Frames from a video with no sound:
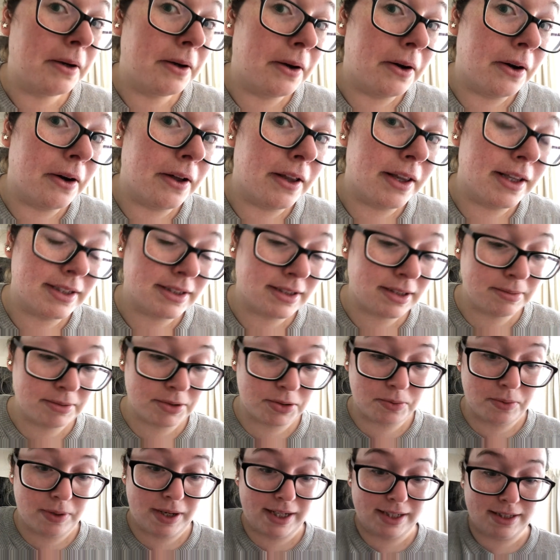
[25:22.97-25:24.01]
Oh, there's so
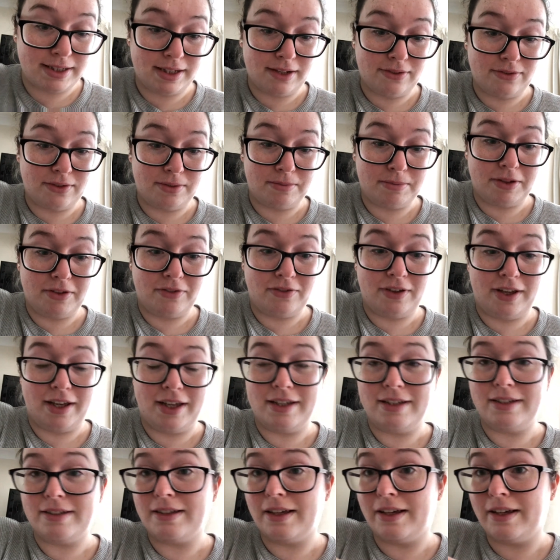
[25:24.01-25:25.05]
much wax left on my
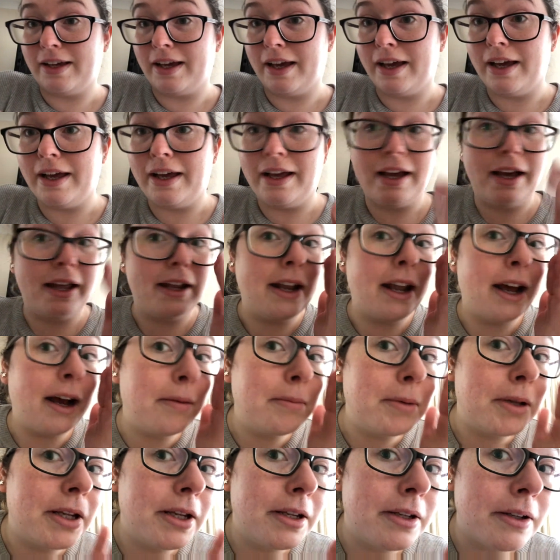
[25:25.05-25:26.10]
face. Okay, and now
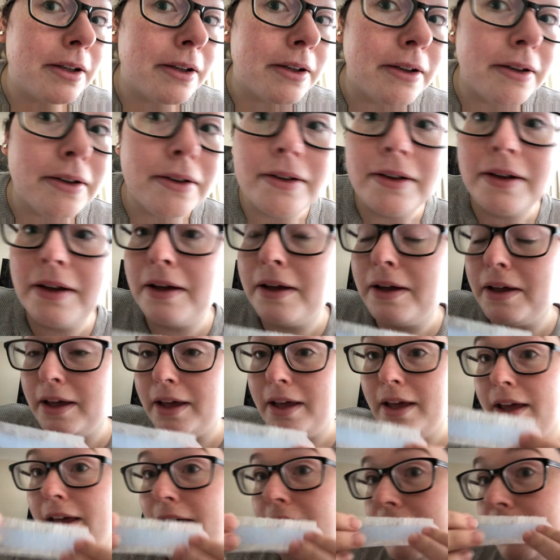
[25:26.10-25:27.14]
I'm going to do
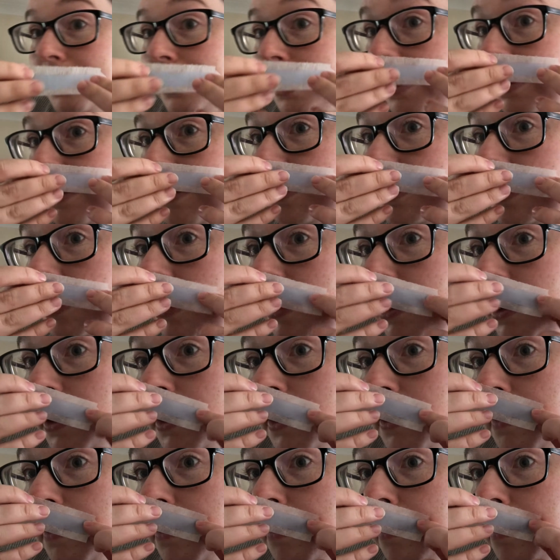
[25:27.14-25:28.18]
the other
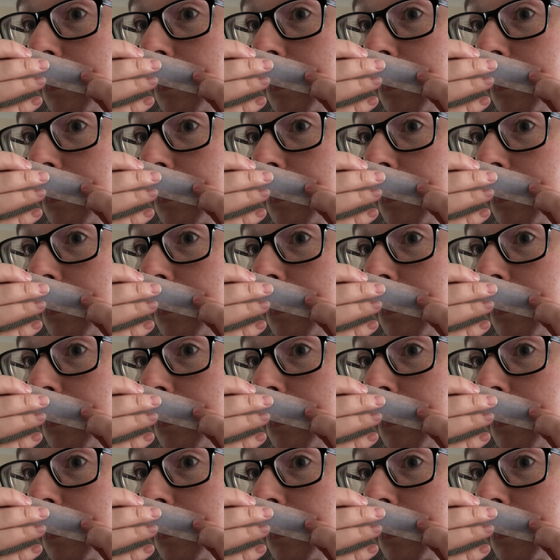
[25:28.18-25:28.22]
side.